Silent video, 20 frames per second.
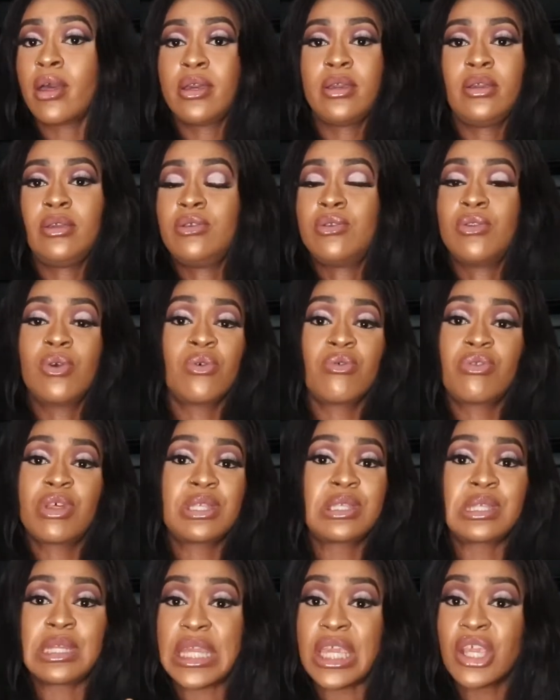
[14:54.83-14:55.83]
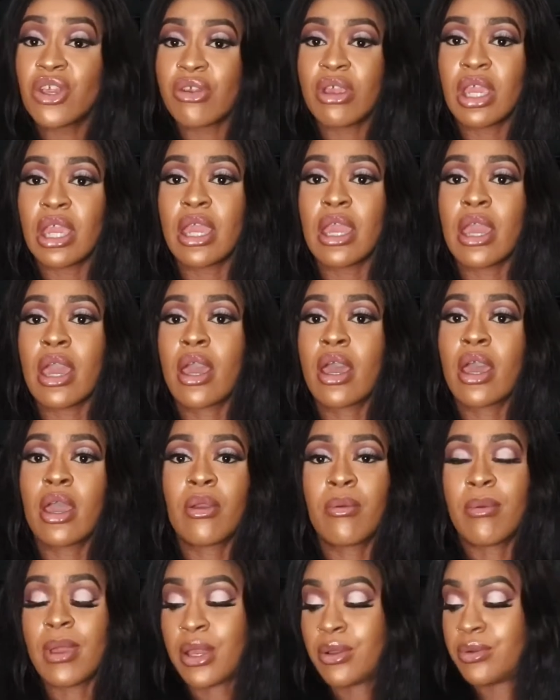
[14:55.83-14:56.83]
you know, that's lingering
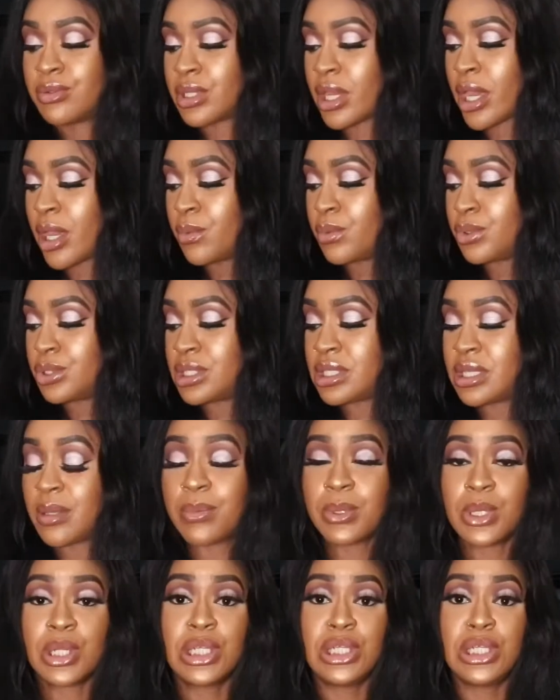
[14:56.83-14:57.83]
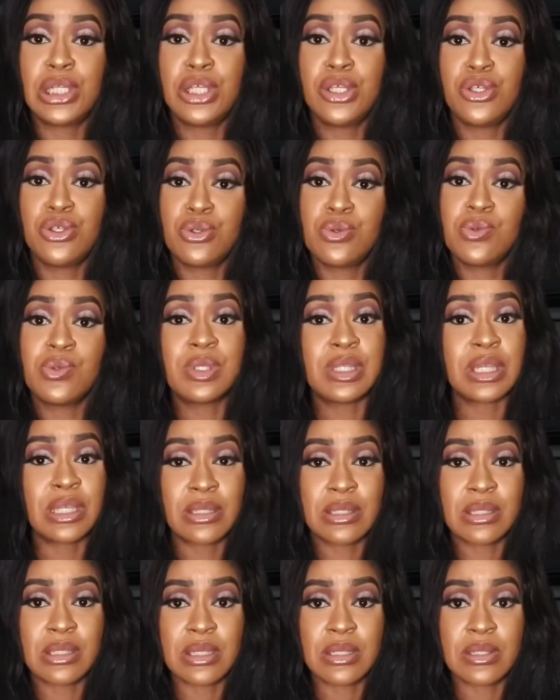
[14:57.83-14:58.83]
around, I would typically use
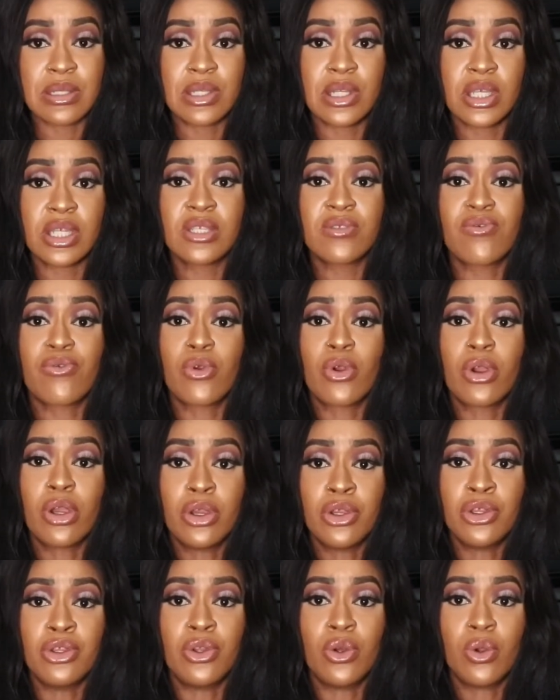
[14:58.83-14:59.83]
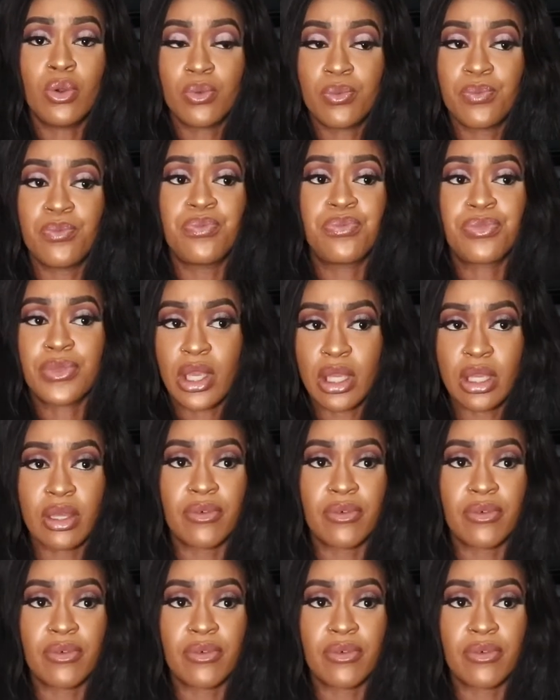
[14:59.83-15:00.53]
incense sticks for, you know, like a